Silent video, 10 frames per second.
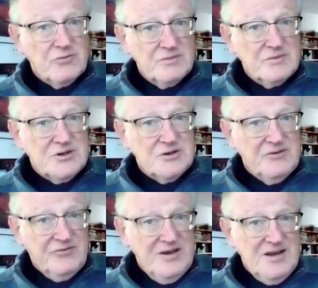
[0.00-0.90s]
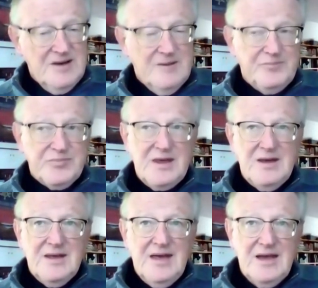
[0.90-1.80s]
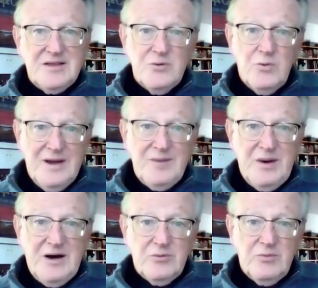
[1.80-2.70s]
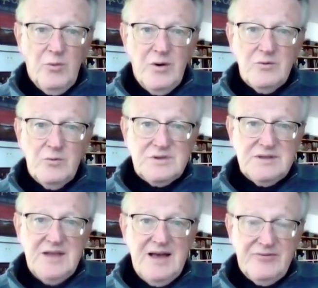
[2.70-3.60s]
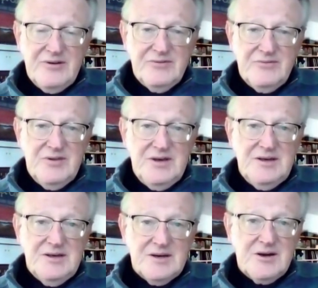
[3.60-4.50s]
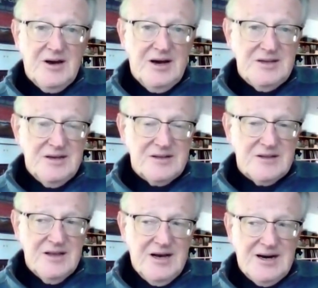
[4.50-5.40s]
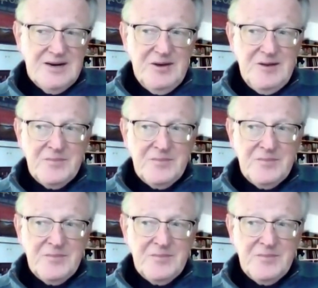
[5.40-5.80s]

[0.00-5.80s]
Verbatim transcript: to defeat him and to wipe out what was left of the uh, Continental Army.